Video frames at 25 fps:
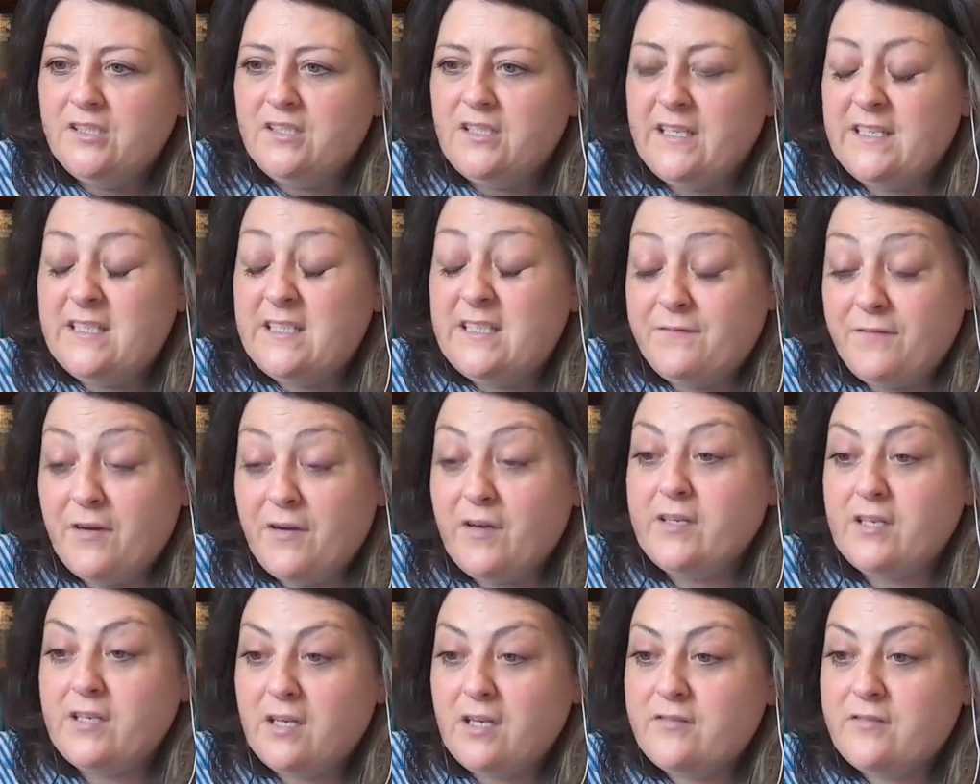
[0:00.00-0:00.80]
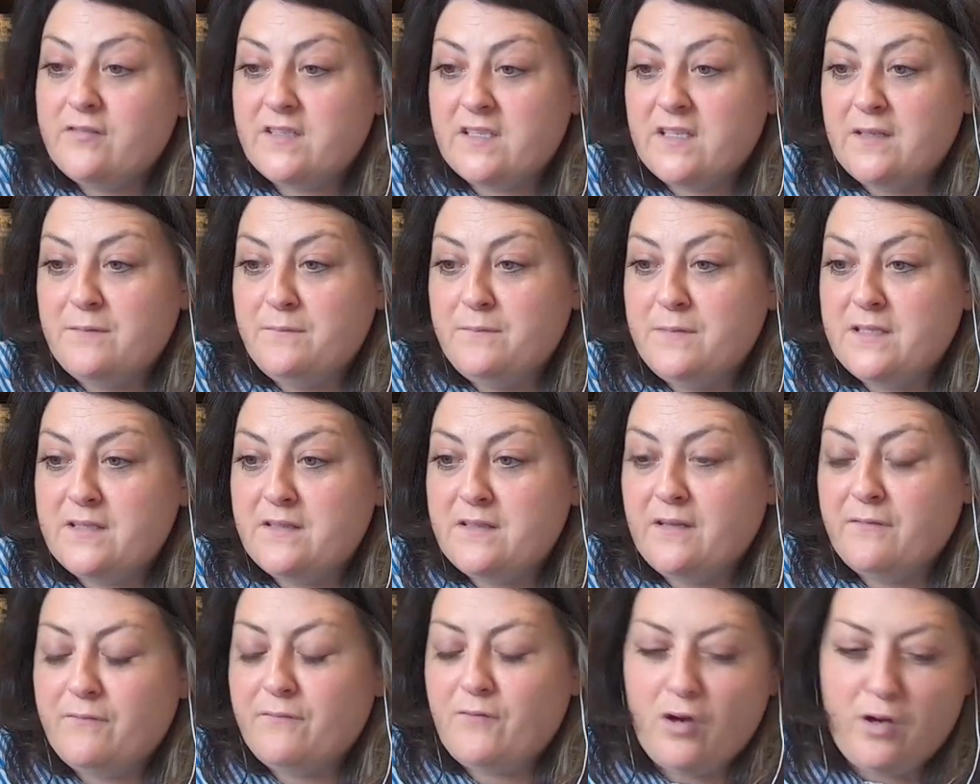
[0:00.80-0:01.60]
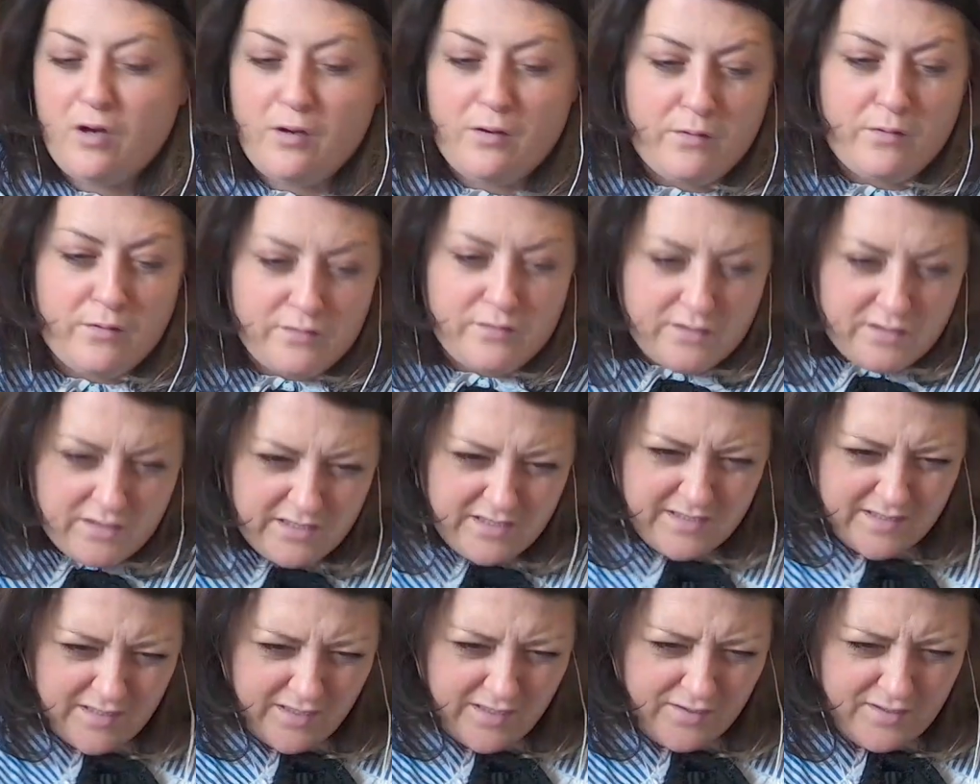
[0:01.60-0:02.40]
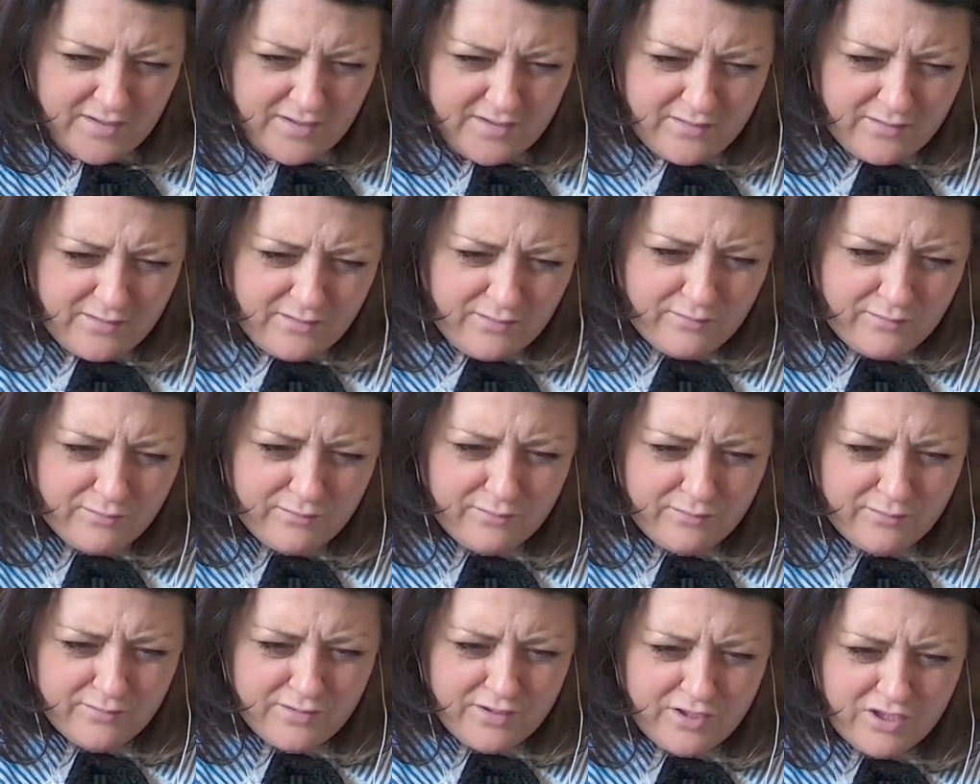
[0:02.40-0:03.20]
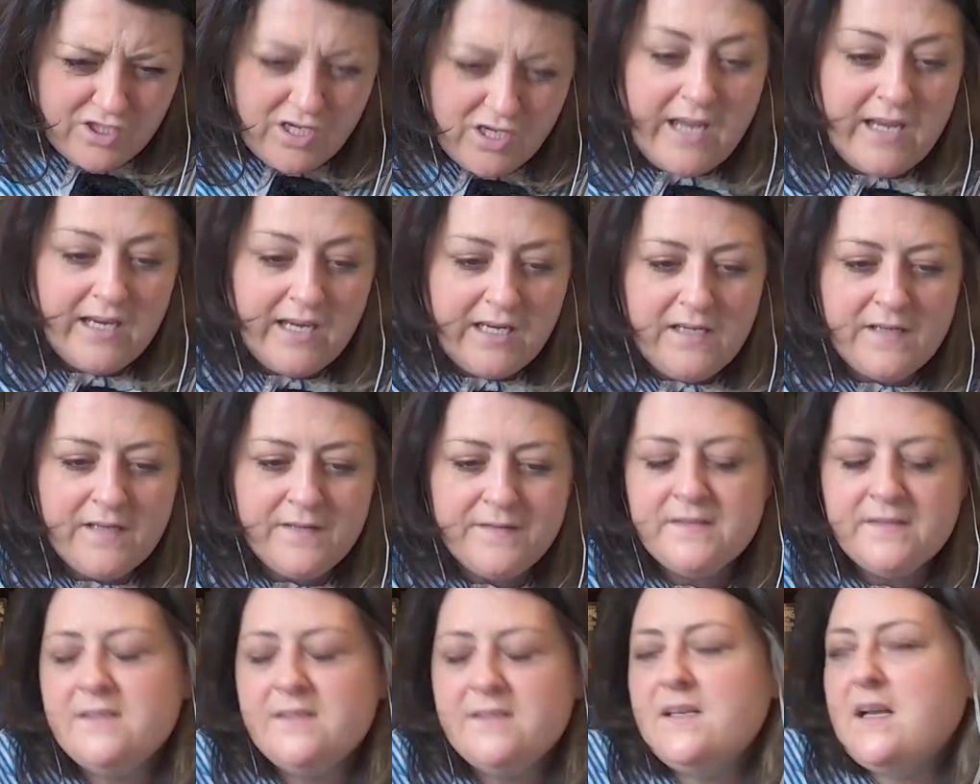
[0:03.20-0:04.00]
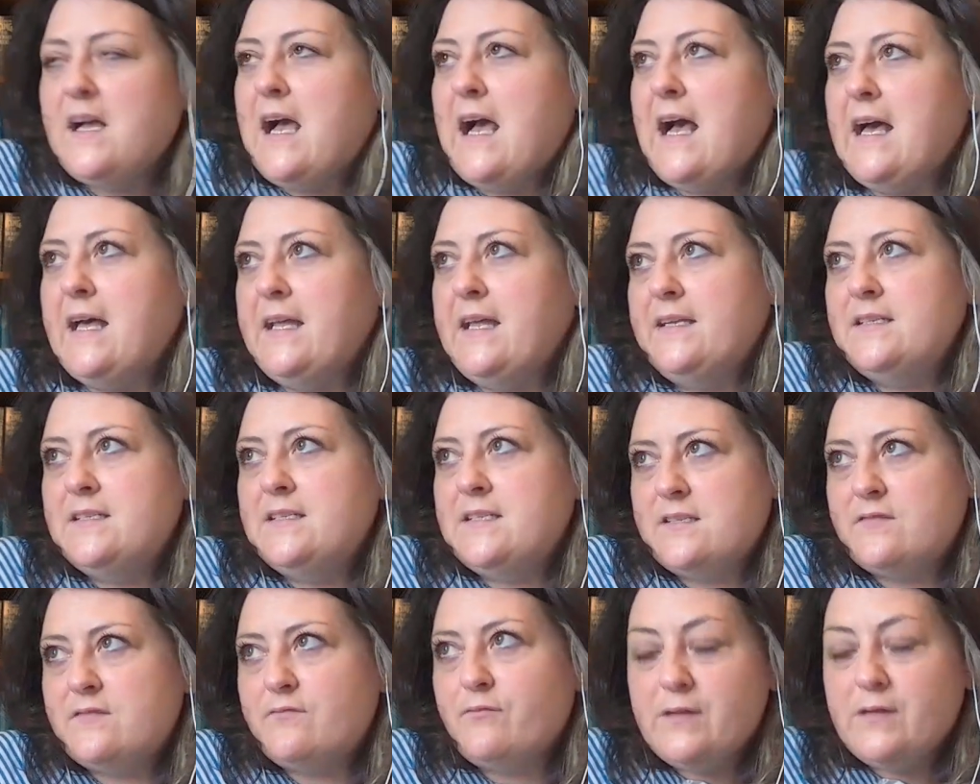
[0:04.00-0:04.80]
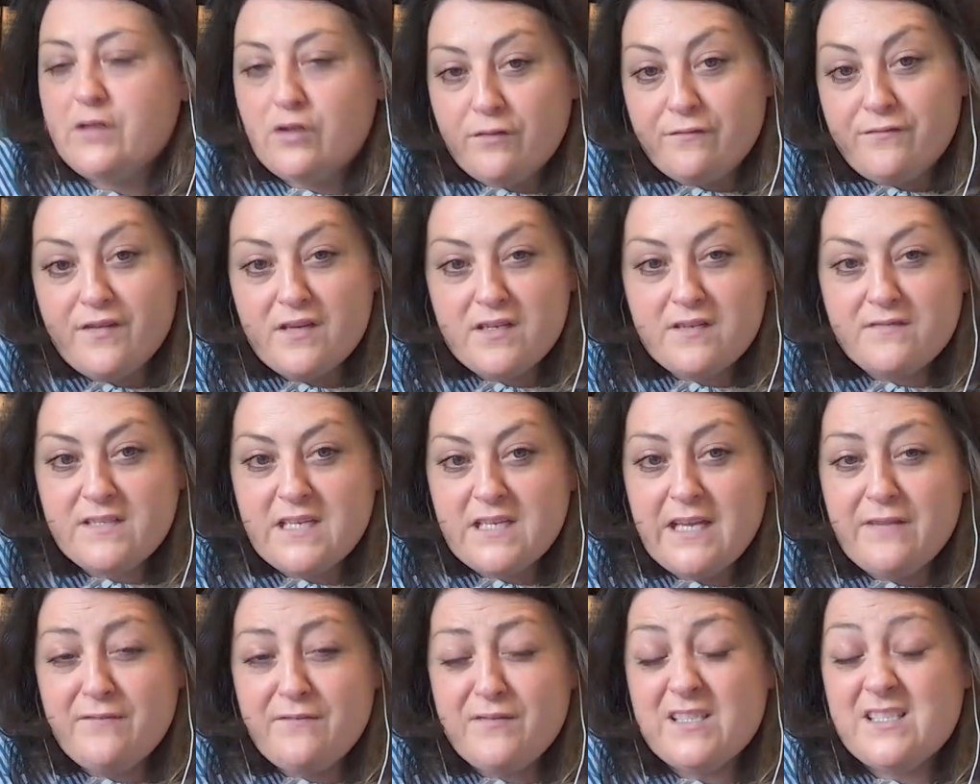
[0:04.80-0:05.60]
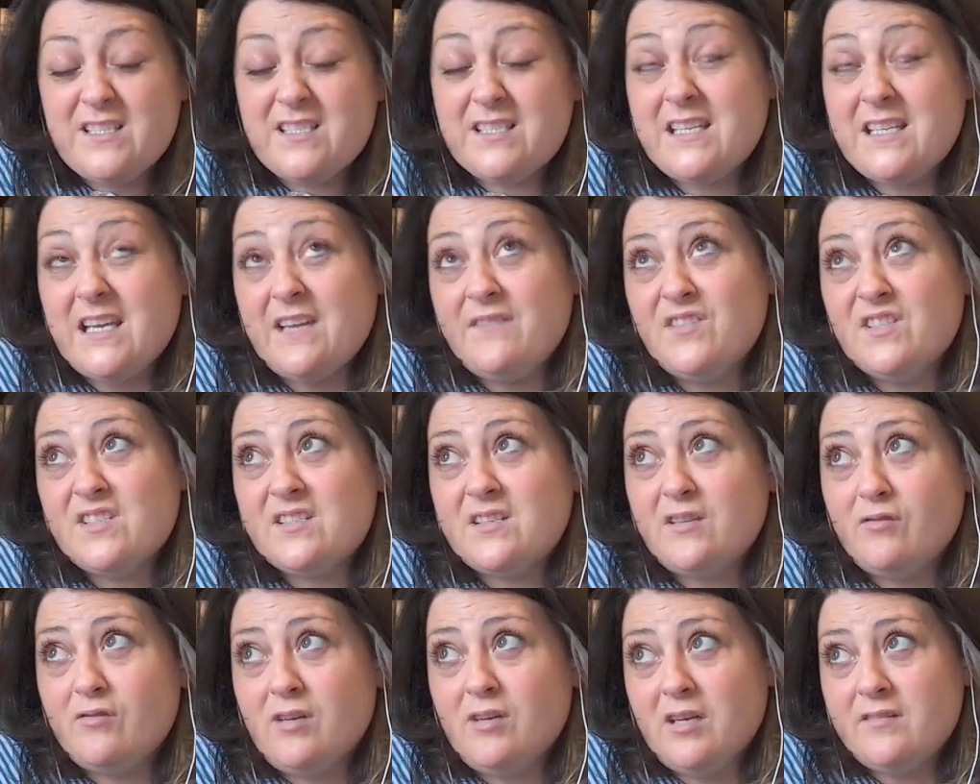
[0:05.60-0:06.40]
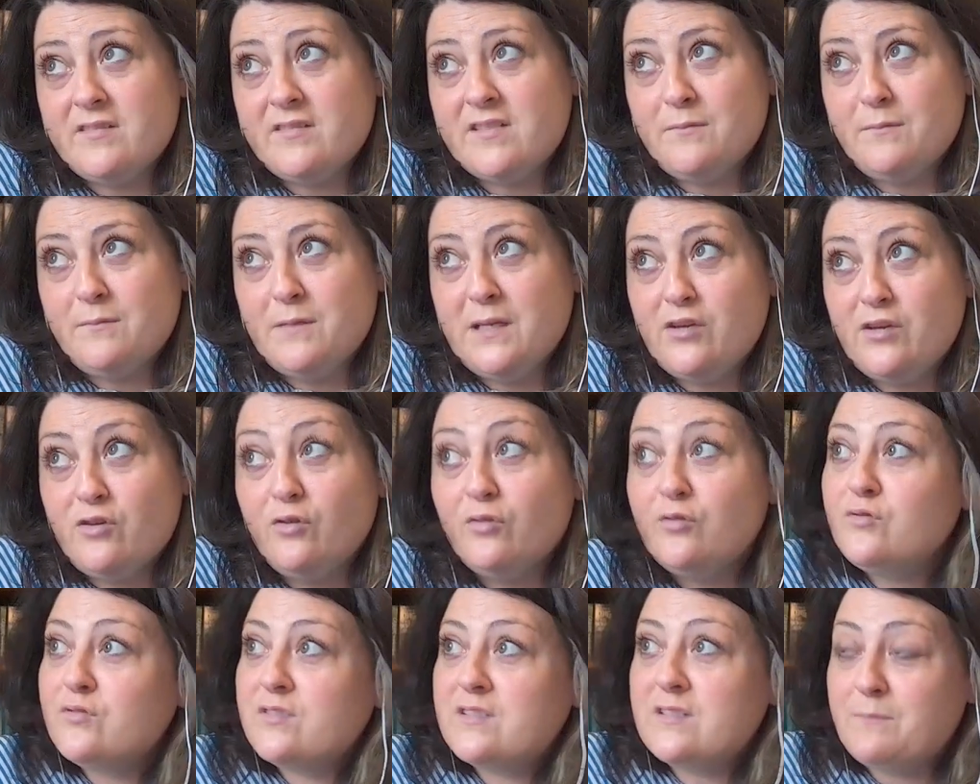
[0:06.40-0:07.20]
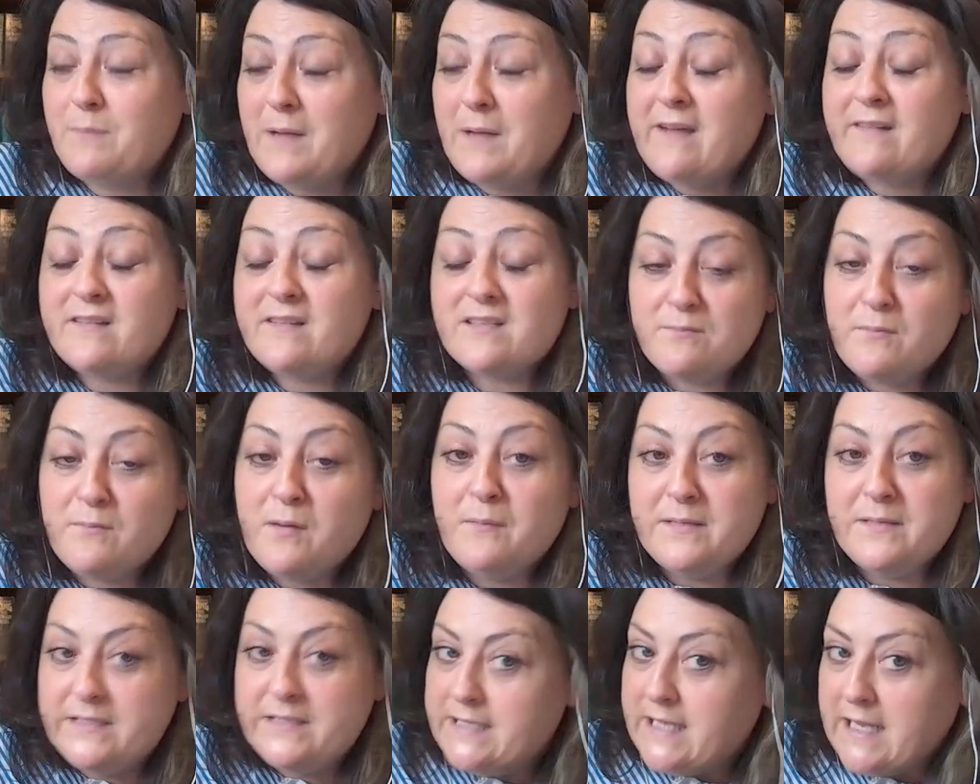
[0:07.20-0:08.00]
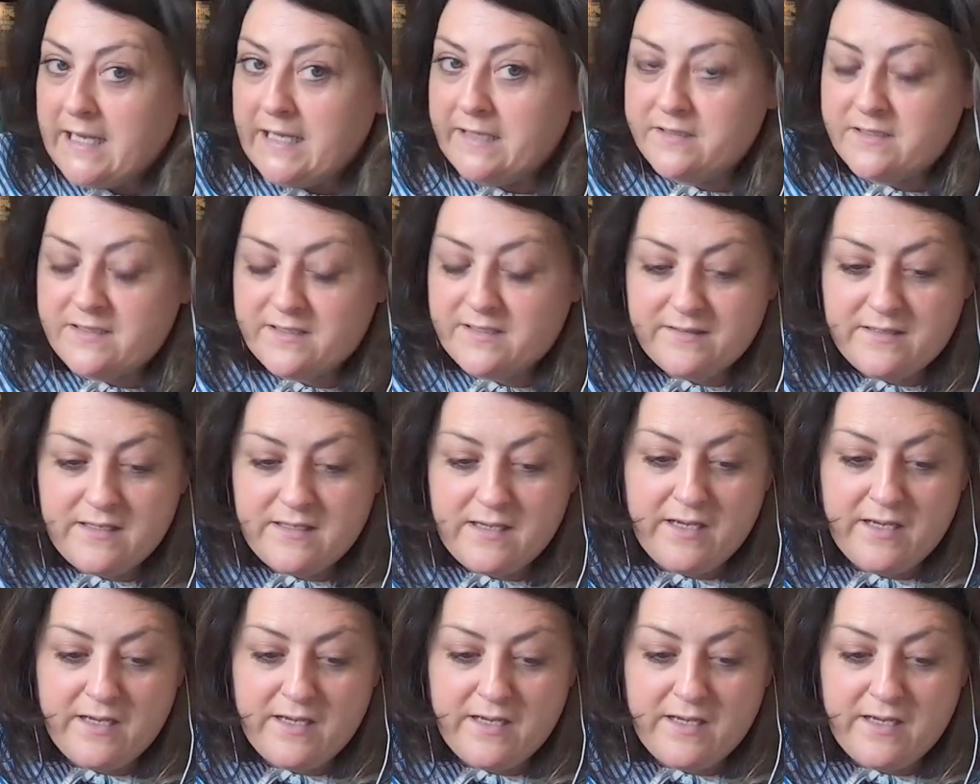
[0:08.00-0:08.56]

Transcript: He's very close to them. They've got the son is called Shane, and he's a really good friend of David's. David is so close to them, he calls the parents mum and dad.